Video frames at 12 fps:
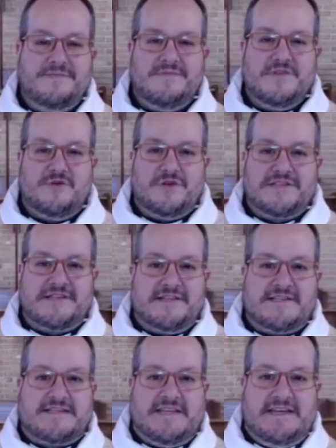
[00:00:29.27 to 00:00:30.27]
There was a
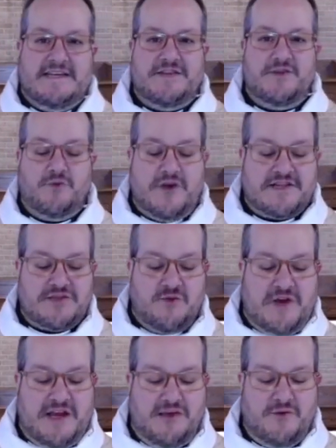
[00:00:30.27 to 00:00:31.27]
scene in the West
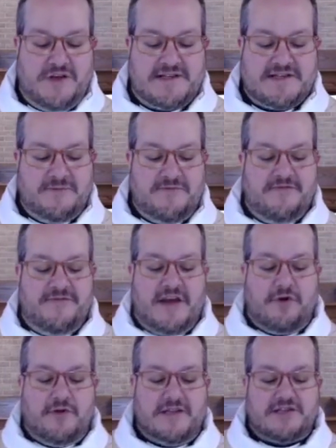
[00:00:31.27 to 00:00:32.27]
Wing when some
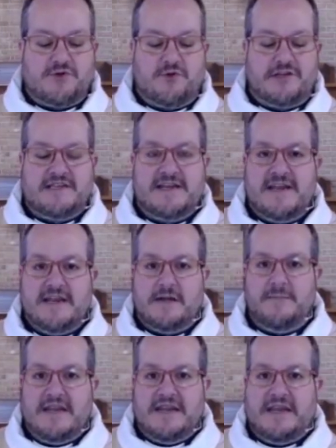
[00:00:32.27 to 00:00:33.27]
veterans were attending a
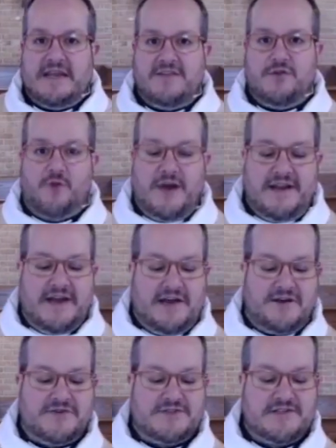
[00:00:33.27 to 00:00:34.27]
meeting in the White
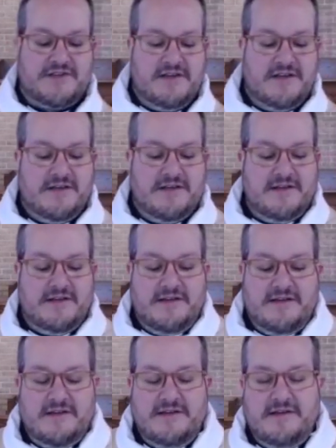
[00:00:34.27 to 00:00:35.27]
House.
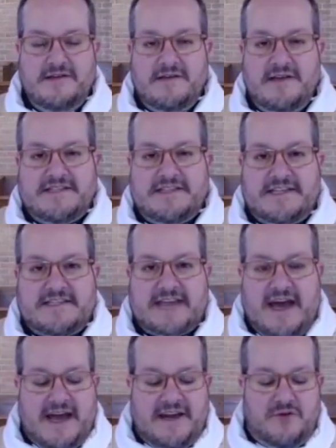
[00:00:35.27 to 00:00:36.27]
As an
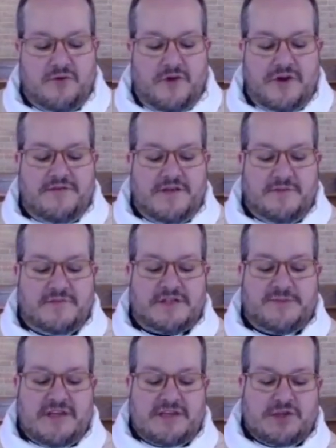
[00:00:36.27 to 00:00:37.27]
aside, one of them
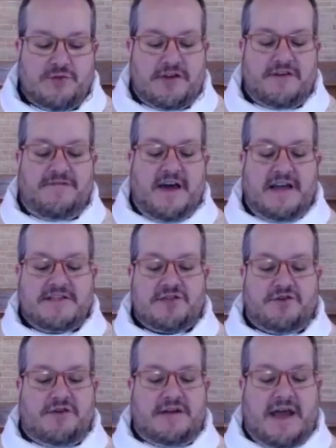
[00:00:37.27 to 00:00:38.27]
speaks to an
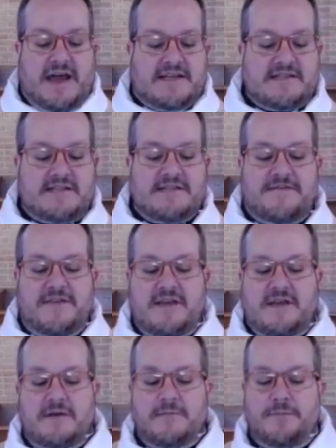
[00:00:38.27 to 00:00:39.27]
advisor and asks if he
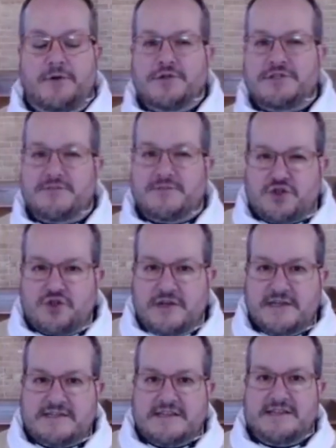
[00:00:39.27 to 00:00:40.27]
can pull some
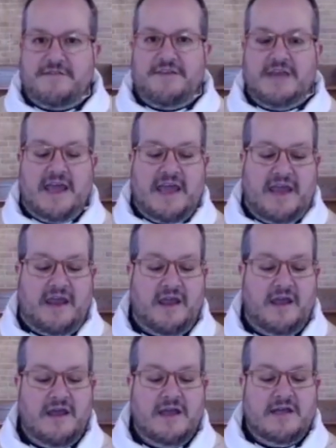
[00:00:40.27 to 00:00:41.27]
strings at the VA
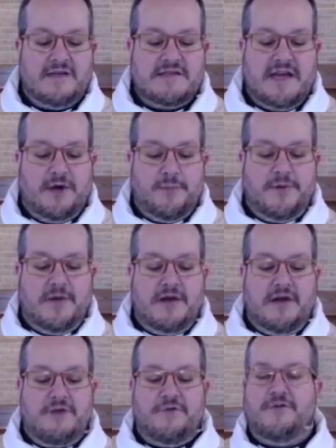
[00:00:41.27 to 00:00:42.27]
to help
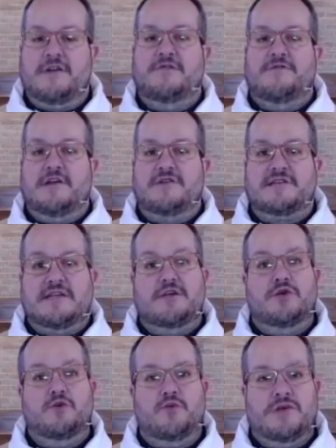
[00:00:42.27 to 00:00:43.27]
another friend of theirs get a
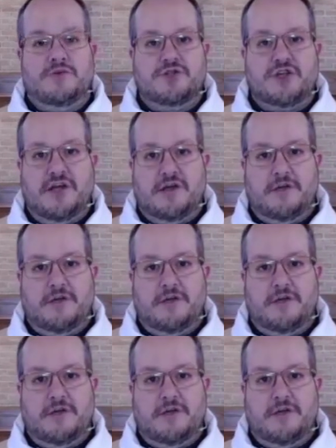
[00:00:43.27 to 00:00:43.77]
new wheelchair.